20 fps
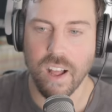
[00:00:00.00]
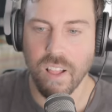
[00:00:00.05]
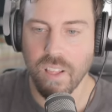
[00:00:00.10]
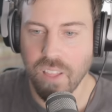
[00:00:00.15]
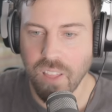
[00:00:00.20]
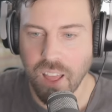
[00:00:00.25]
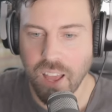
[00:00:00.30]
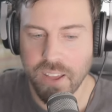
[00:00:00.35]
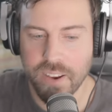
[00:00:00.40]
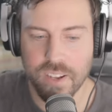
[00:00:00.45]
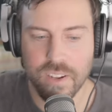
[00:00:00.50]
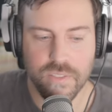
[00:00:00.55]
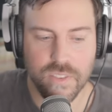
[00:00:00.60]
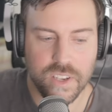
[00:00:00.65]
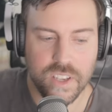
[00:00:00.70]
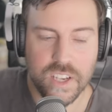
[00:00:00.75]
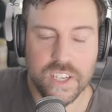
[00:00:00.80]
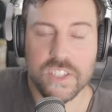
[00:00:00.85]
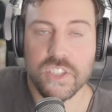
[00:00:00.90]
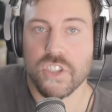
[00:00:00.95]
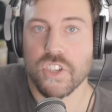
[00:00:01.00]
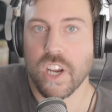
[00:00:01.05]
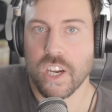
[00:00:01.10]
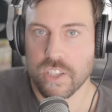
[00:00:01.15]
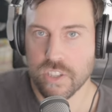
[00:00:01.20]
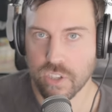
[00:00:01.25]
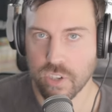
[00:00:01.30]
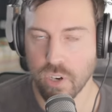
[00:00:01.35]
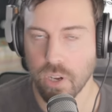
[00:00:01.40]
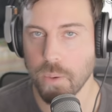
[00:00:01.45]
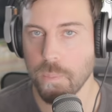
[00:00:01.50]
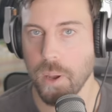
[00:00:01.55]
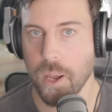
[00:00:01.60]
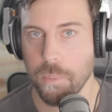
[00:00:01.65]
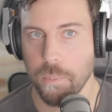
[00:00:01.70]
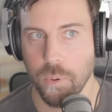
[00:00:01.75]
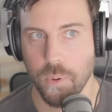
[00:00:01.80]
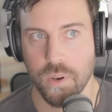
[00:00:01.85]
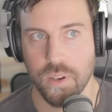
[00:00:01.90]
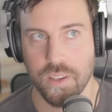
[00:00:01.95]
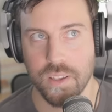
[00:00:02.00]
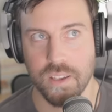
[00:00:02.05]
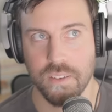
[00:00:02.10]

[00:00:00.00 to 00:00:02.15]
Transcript: A lot of conjecture on my point,